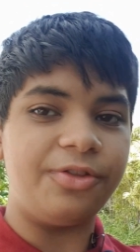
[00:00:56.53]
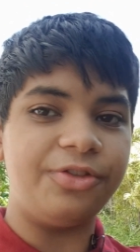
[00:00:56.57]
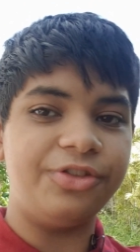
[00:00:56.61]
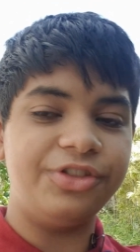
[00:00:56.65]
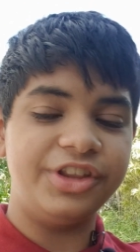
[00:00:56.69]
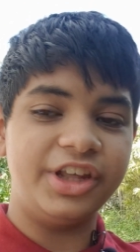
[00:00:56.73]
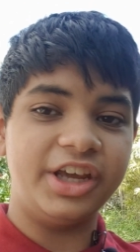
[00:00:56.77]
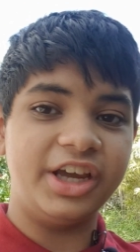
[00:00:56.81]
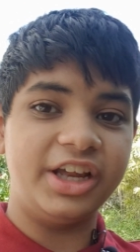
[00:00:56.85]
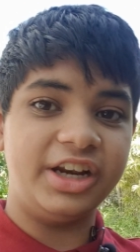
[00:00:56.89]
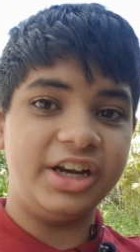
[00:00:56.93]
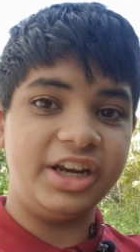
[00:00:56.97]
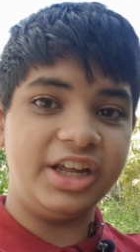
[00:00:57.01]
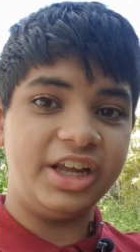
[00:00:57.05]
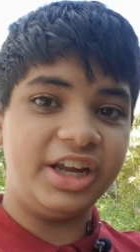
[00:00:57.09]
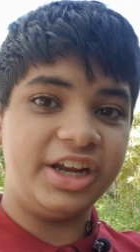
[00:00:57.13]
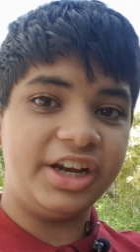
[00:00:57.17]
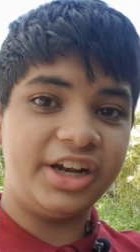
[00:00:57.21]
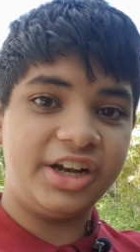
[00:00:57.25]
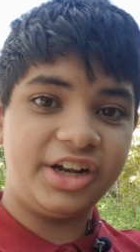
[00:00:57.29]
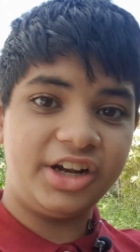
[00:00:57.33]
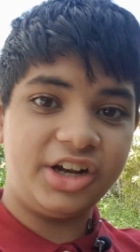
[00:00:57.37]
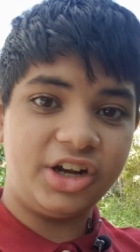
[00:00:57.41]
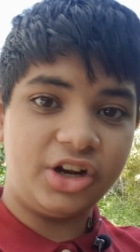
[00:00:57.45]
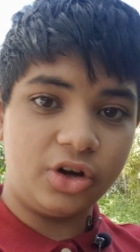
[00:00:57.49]
They
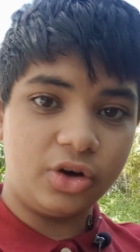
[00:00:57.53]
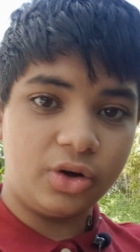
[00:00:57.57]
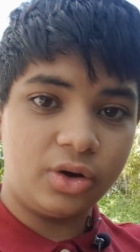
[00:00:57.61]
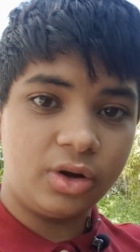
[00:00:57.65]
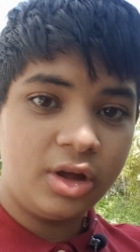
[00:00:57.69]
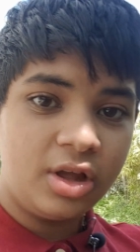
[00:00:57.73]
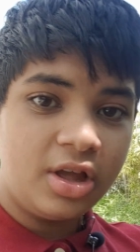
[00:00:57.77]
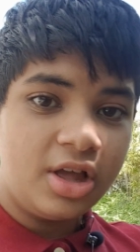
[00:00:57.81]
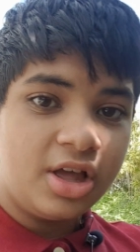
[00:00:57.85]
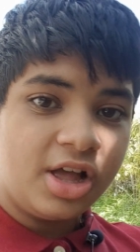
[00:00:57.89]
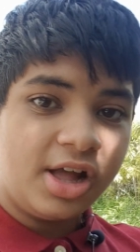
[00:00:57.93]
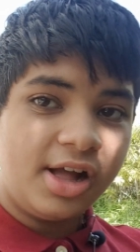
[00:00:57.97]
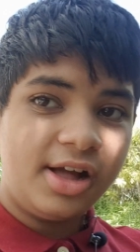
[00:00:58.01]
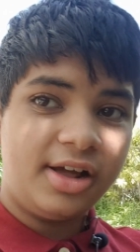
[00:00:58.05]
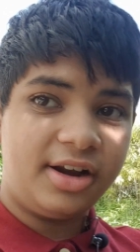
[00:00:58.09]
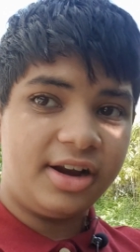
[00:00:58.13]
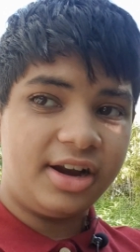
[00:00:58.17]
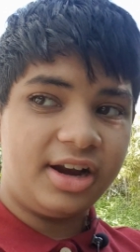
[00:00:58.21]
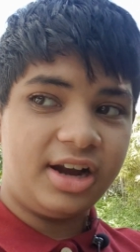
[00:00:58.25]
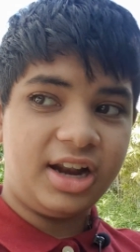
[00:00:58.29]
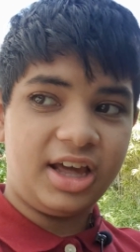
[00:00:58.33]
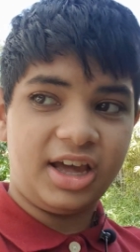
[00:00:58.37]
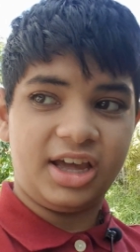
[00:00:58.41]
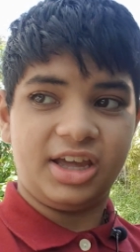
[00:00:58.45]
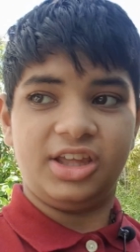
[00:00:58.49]
need to
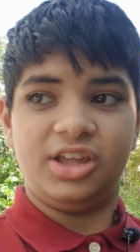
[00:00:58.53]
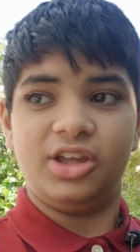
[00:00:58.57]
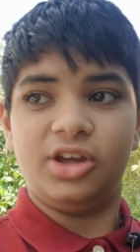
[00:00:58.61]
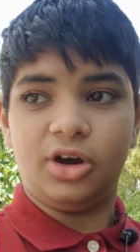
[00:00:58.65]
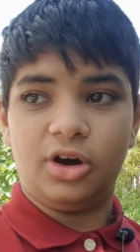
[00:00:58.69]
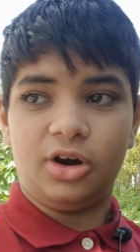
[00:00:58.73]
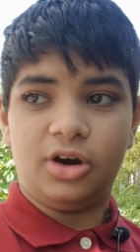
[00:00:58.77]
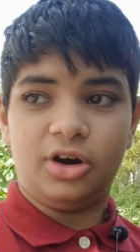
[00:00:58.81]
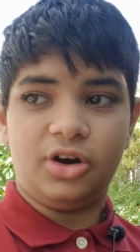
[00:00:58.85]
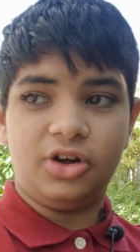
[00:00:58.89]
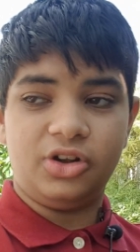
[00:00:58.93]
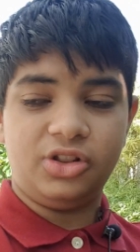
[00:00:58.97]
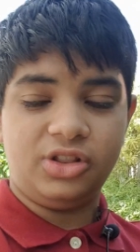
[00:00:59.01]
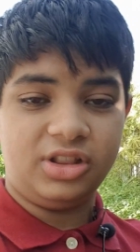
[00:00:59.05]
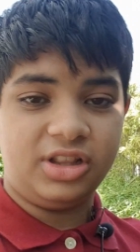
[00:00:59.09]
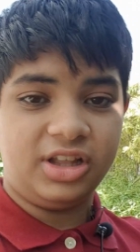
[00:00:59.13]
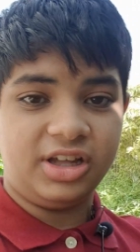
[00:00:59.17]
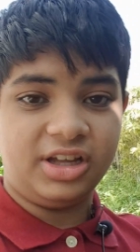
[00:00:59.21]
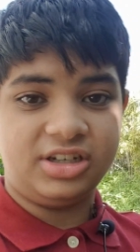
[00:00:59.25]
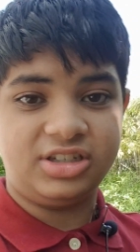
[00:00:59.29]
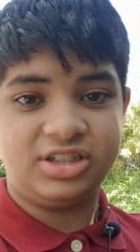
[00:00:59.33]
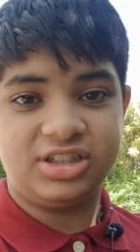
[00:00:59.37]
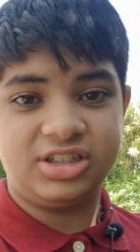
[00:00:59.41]
rely on their